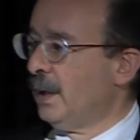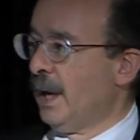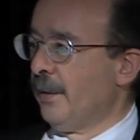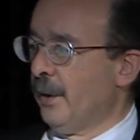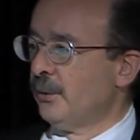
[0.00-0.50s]

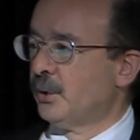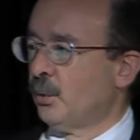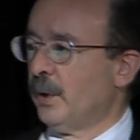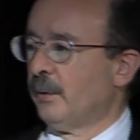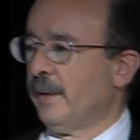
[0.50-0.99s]
And those
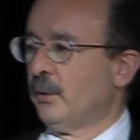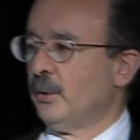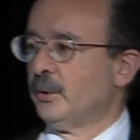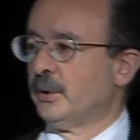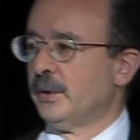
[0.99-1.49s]
twin
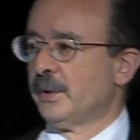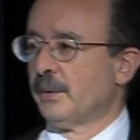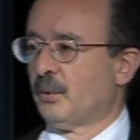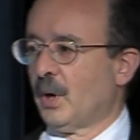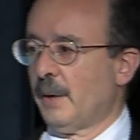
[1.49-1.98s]
revolutions
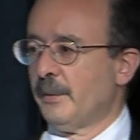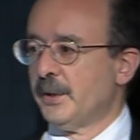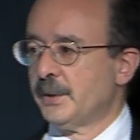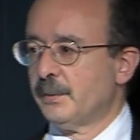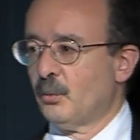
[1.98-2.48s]

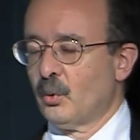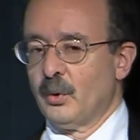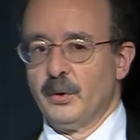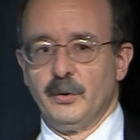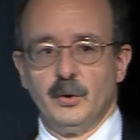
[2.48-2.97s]
promise
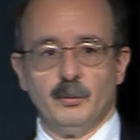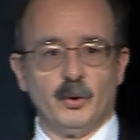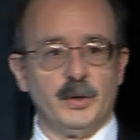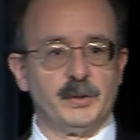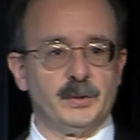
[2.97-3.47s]
more
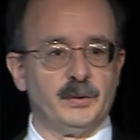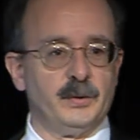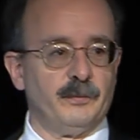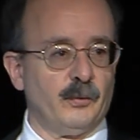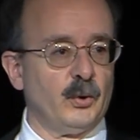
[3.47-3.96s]
numerous,
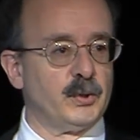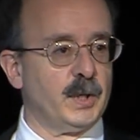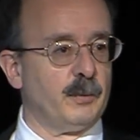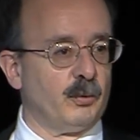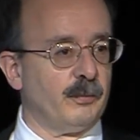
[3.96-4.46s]
diverse,
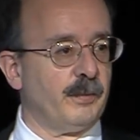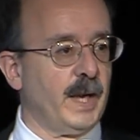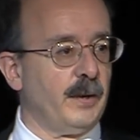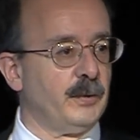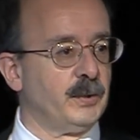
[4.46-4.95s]
and
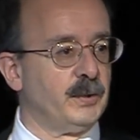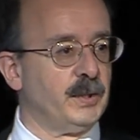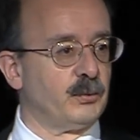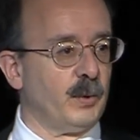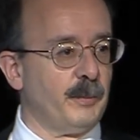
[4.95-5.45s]
profound
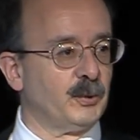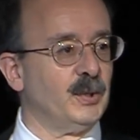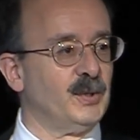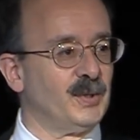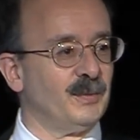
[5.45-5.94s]

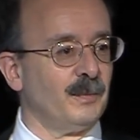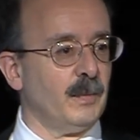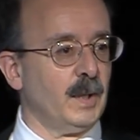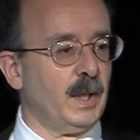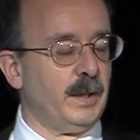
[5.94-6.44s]
disruptions
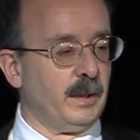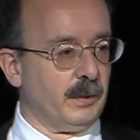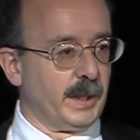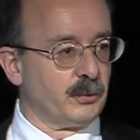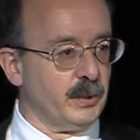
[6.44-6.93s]
in the
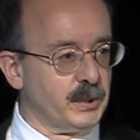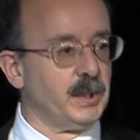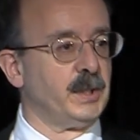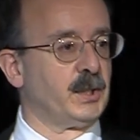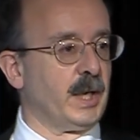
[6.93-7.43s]

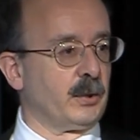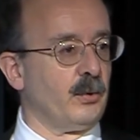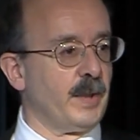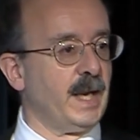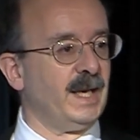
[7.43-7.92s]
electricity
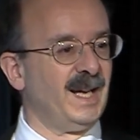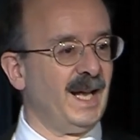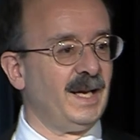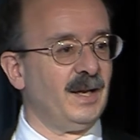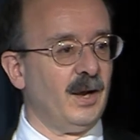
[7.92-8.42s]
sector than in
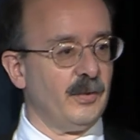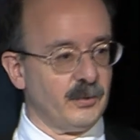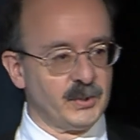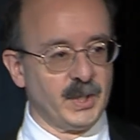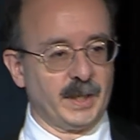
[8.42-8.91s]
any other
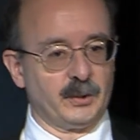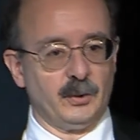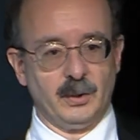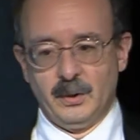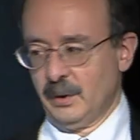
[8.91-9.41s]
sector,